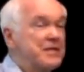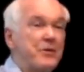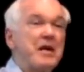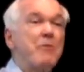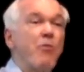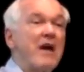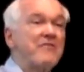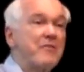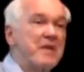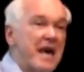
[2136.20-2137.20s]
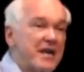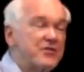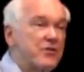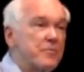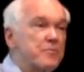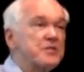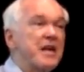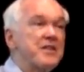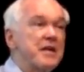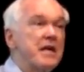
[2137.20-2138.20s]
So he went from the excerpt, which
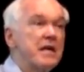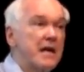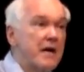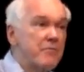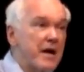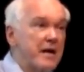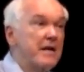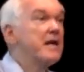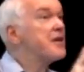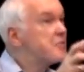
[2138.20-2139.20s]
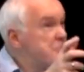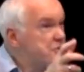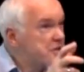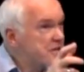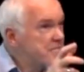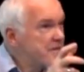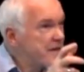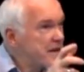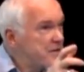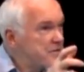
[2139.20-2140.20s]
I think he got right. He got the music, if
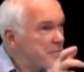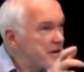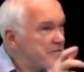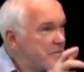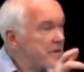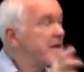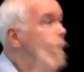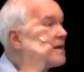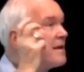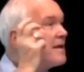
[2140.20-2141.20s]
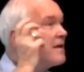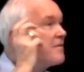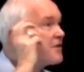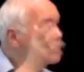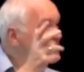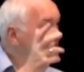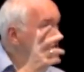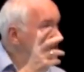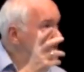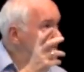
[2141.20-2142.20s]
I can use that metaphor. He got the
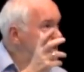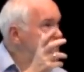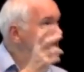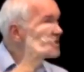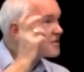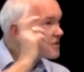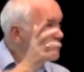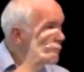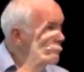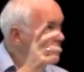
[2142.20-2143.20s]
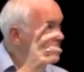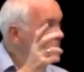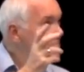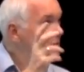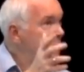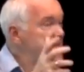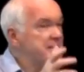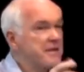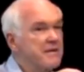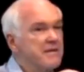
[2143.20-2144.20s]
sense by sense, the tone, the
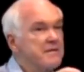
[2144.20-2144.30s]
magic,